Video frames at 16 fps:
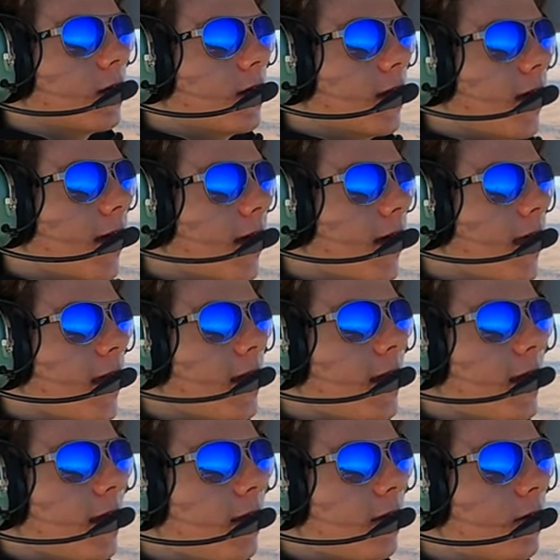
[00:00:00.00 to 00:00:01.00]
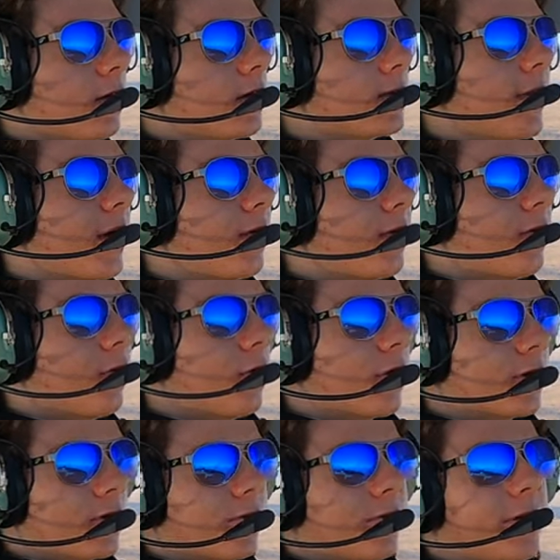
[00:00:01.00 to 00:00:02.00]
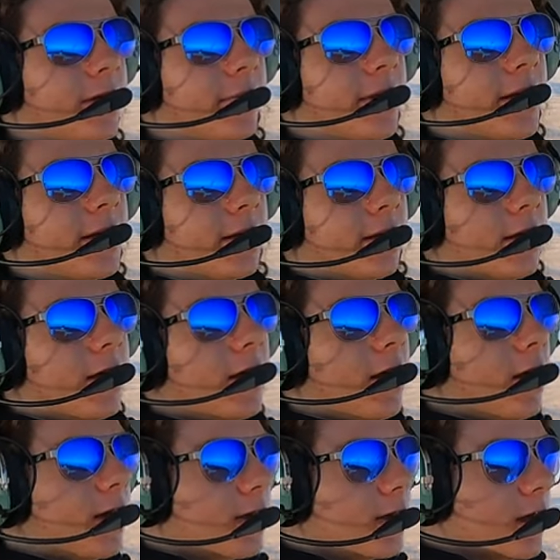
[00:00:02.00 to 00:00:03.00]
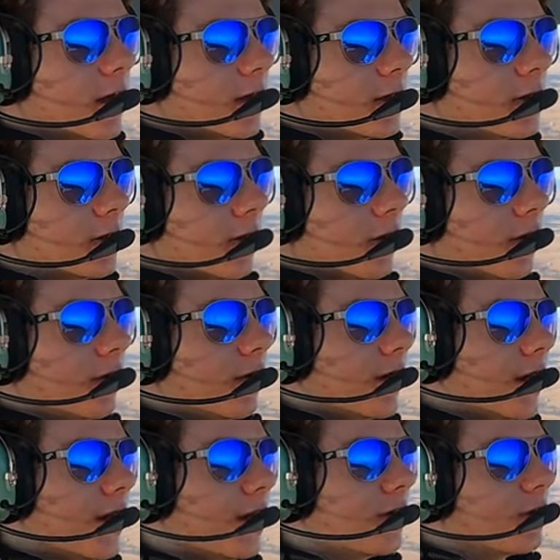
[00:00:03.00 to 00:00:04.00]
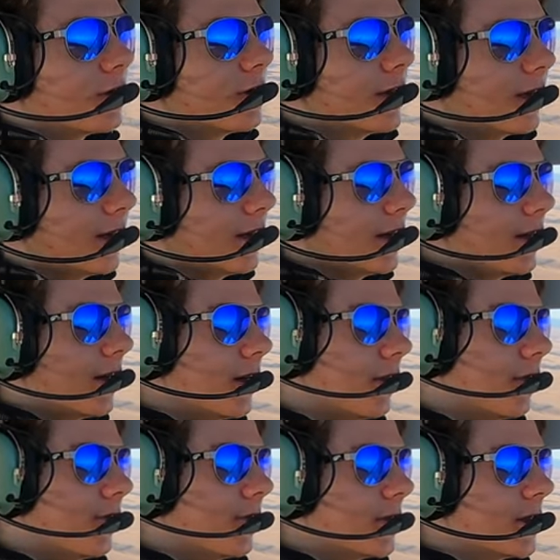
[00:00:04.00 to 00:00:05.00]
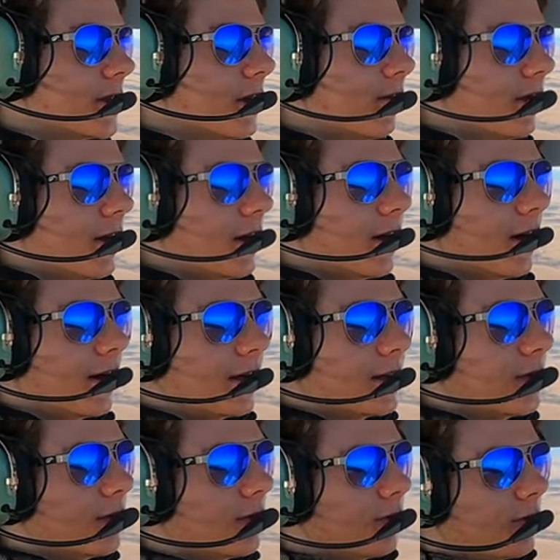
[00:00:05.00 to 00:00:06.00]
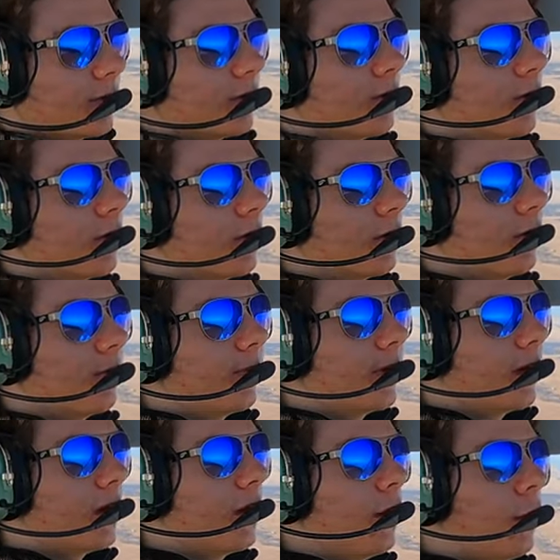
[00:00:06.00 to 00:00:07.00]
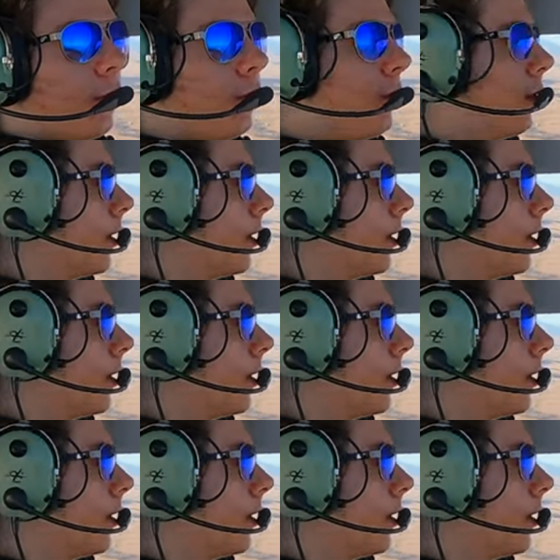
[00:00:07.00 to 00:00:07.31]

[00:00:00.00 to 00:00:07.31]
Yeah, 80 looks about 400 feet a minute. So, interestingly enough, 70 knots or below